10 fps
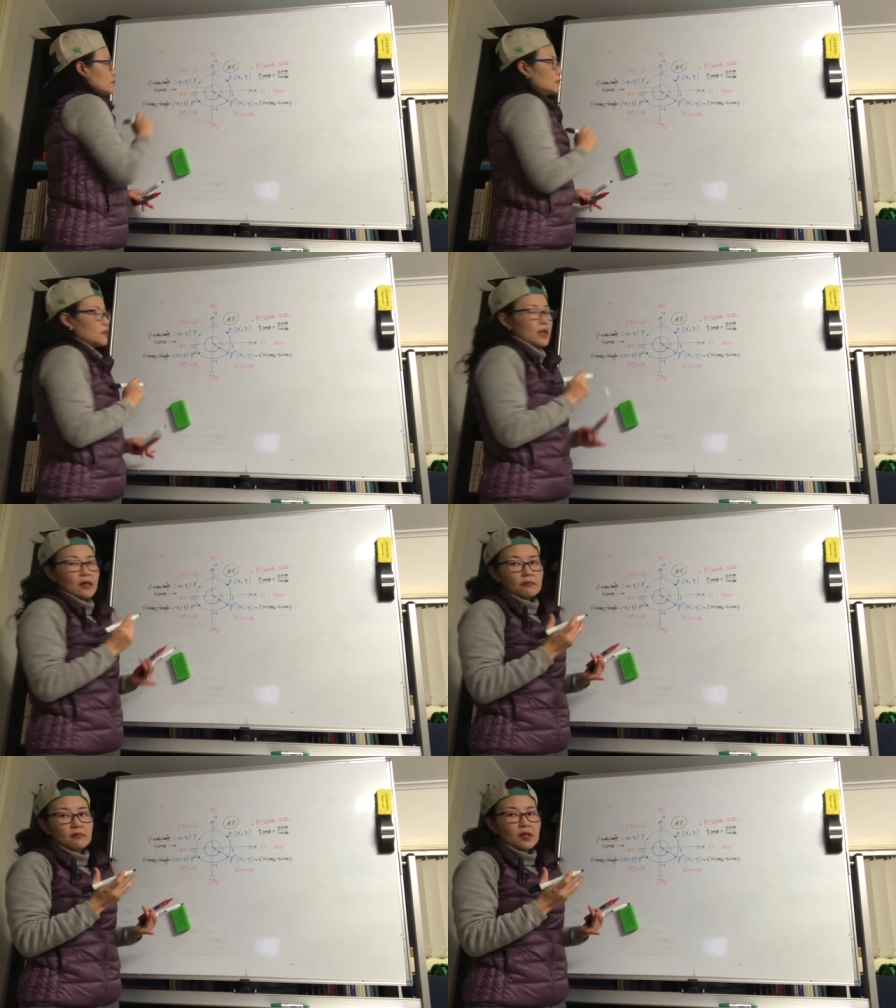Okay,
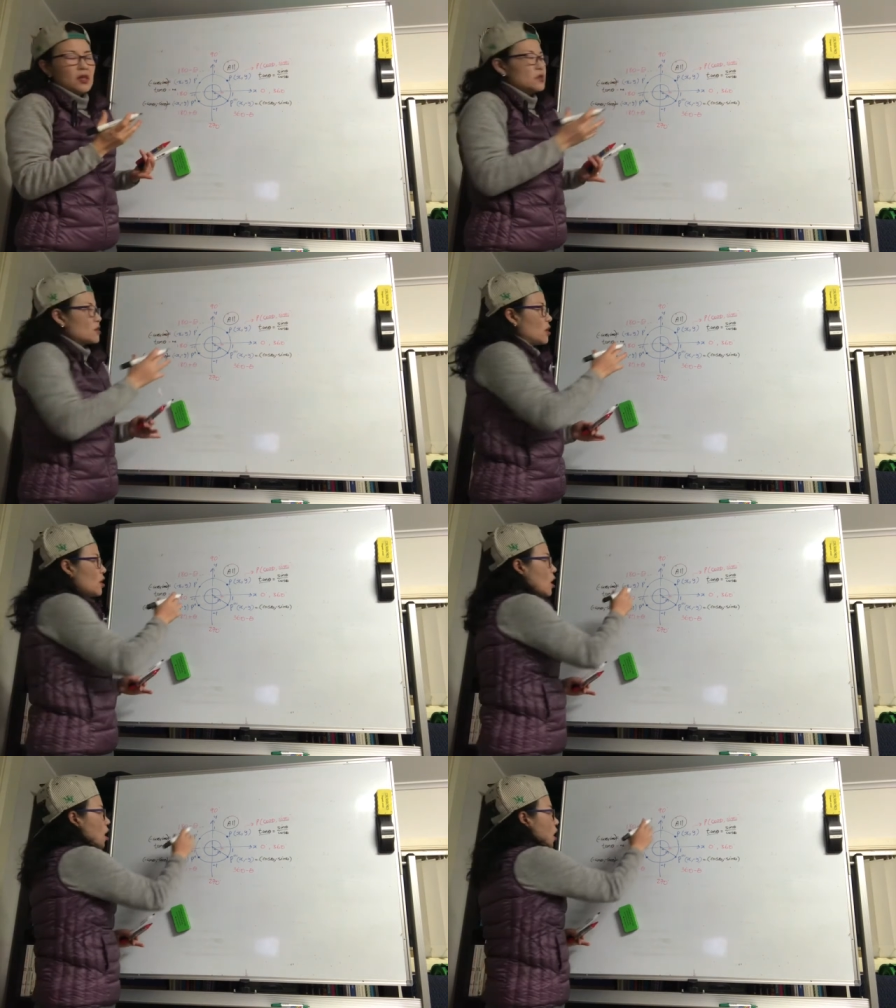so
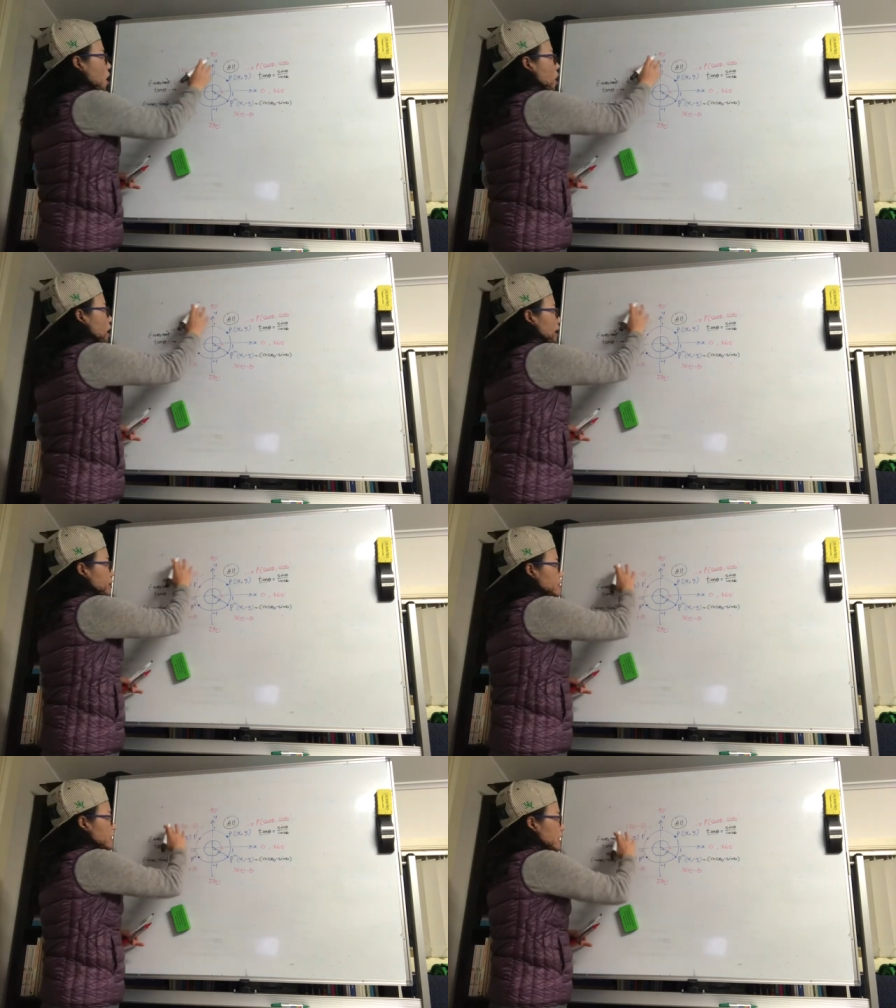in
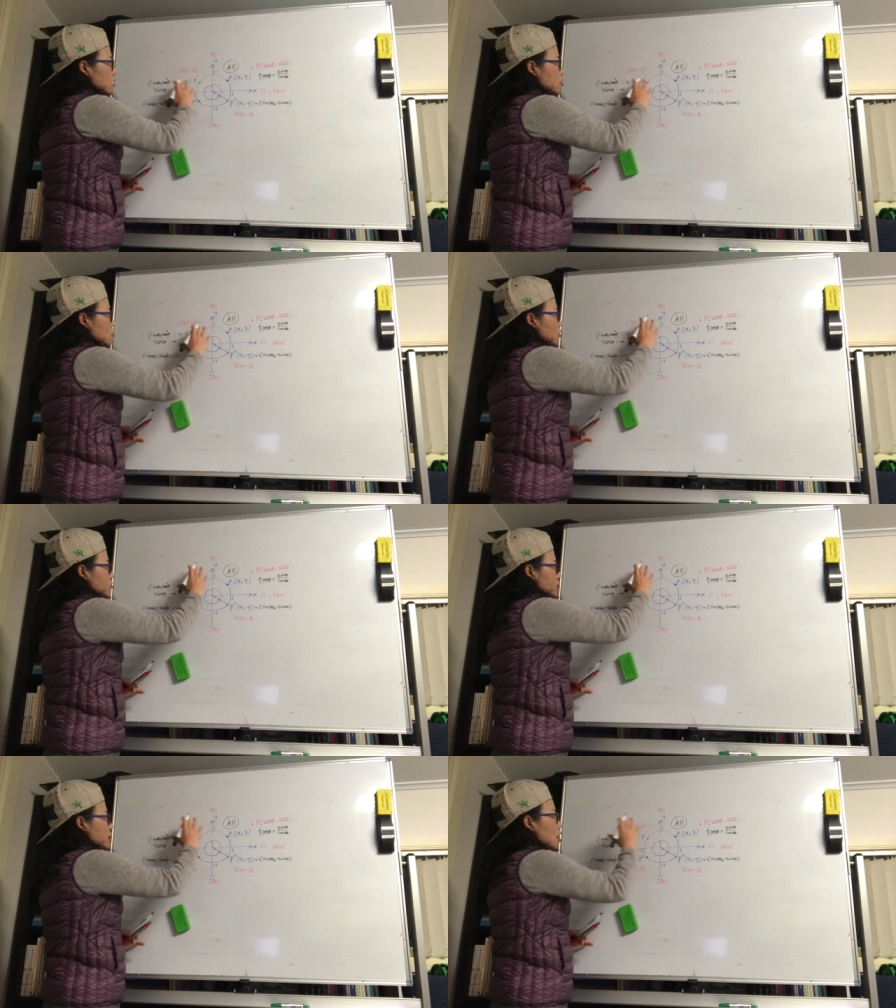second
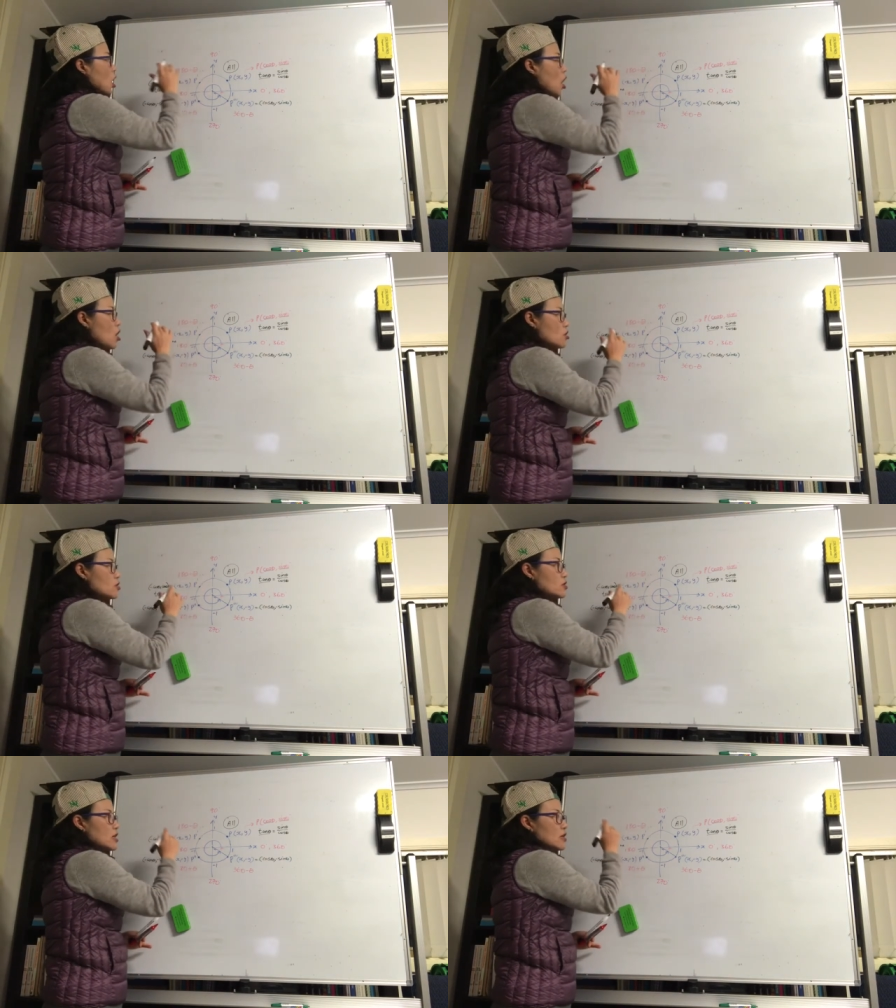quadrant,
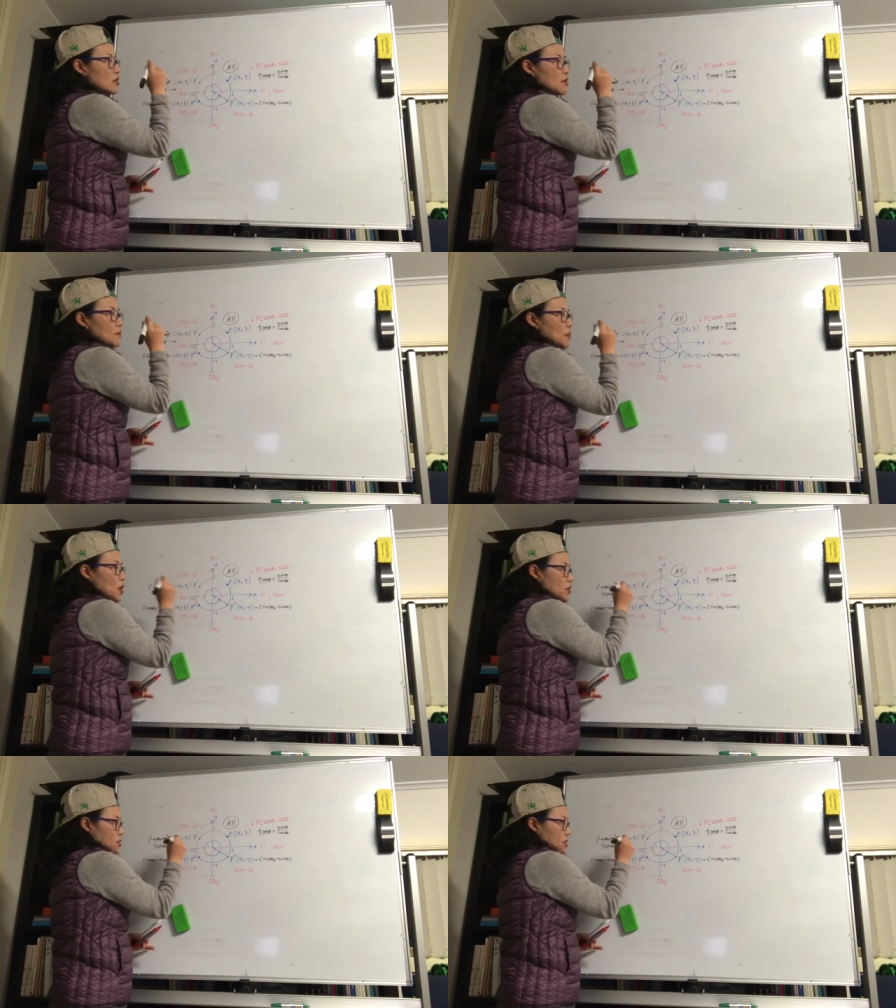only
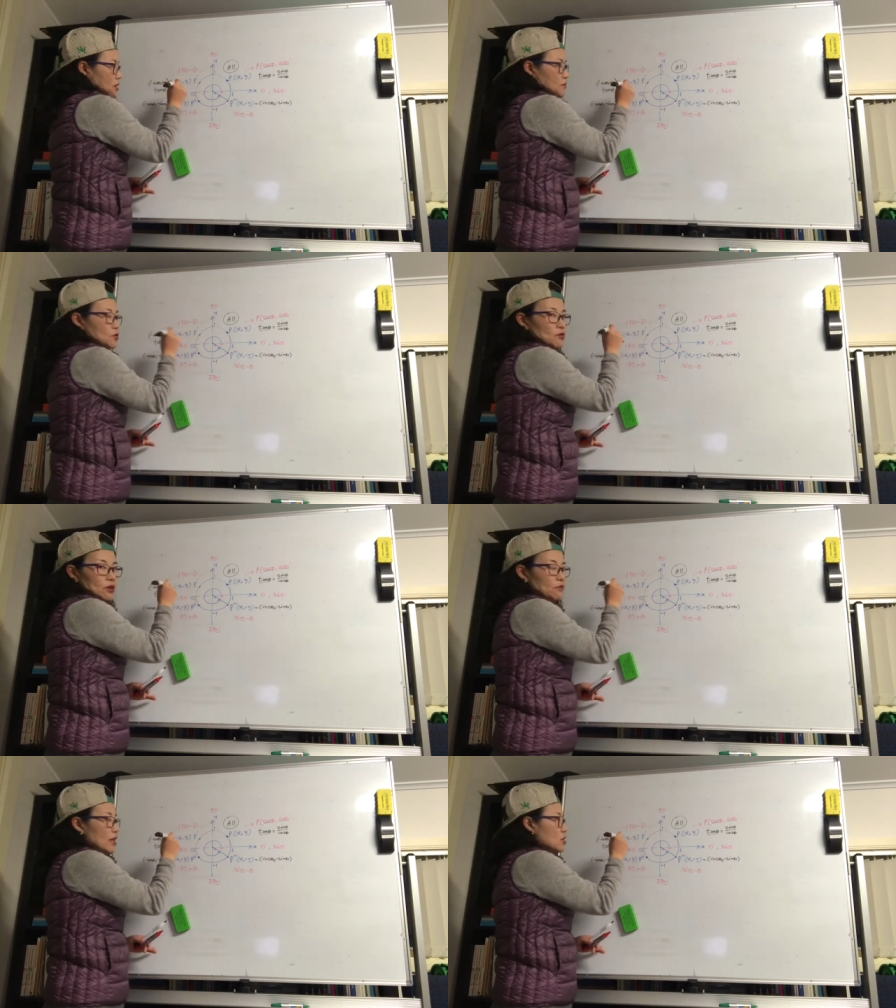positive trig
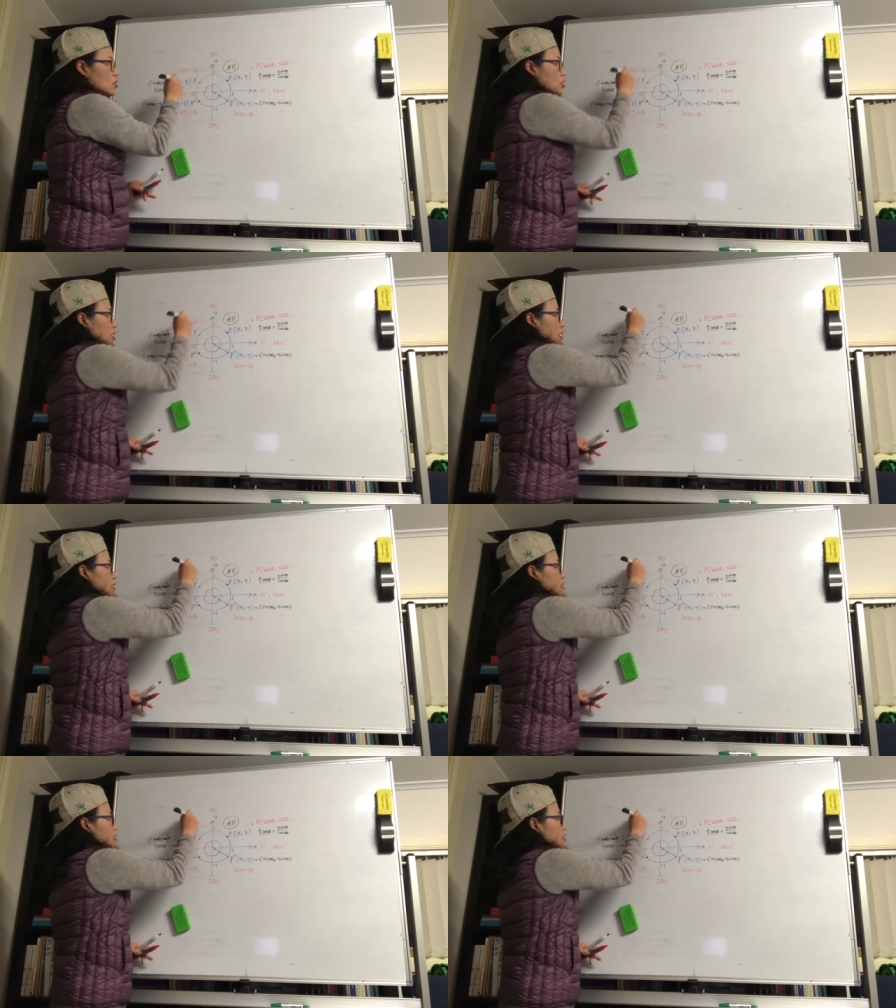ratio
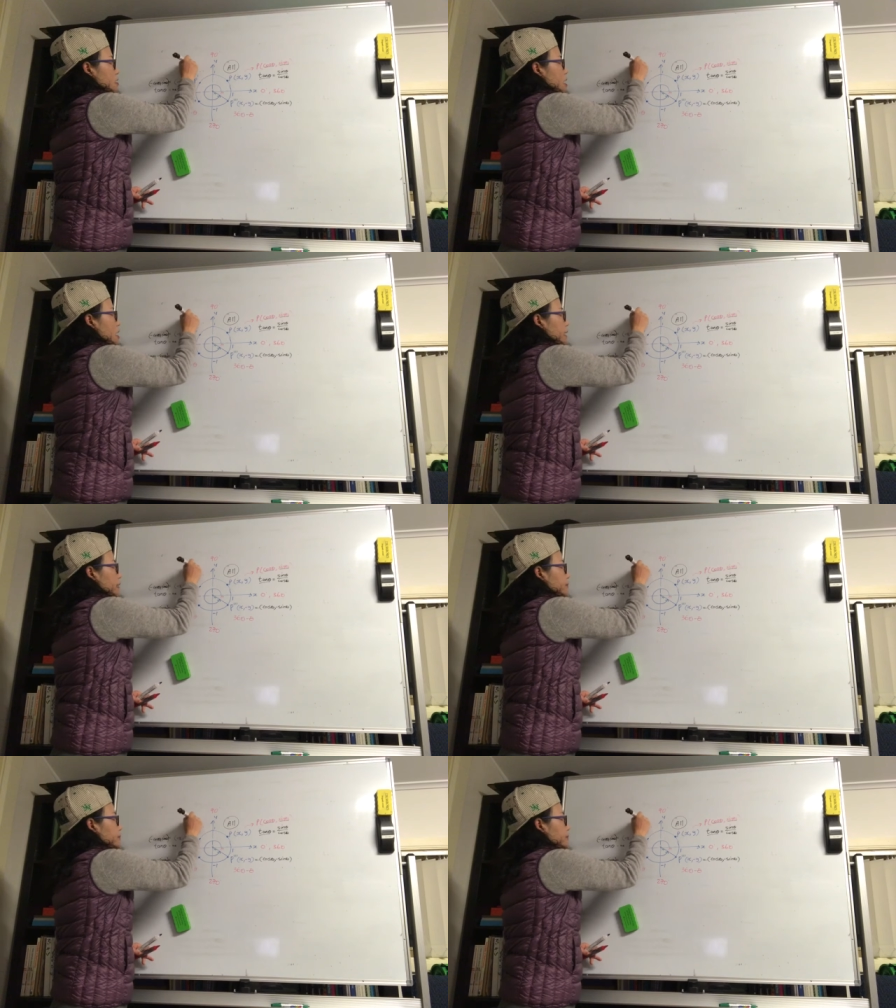is sine.